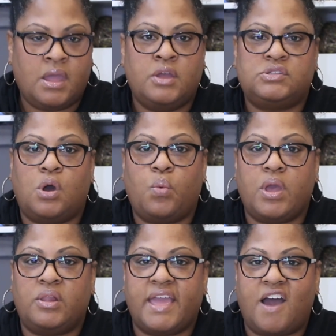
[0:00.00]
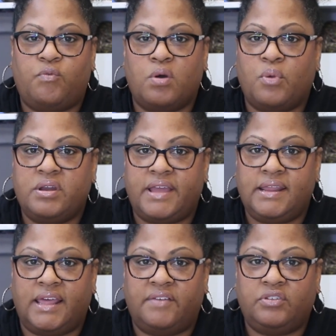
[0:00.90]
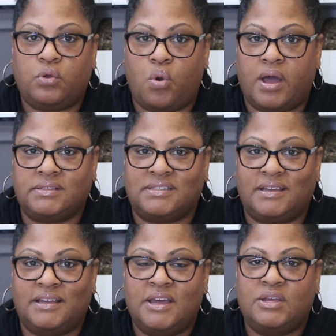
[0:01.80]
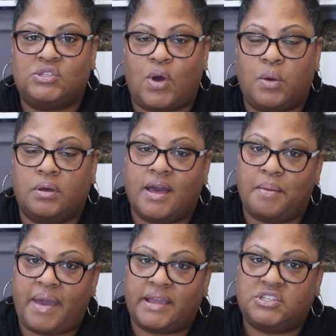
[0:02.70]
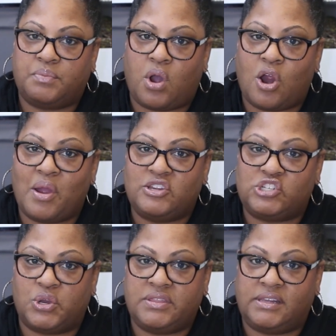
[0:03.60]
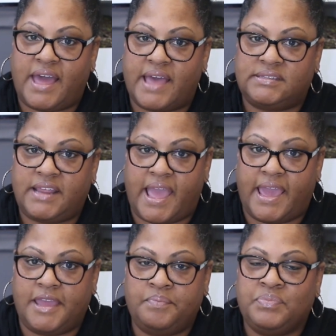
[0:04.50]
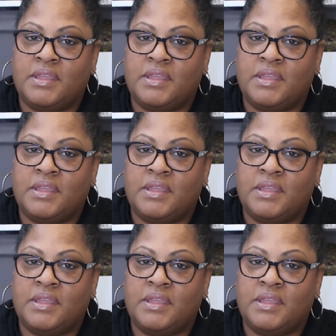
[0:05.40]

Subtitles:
So we only have one more day left of Kwanzaa, so I will come back tomorrow and show you the last day.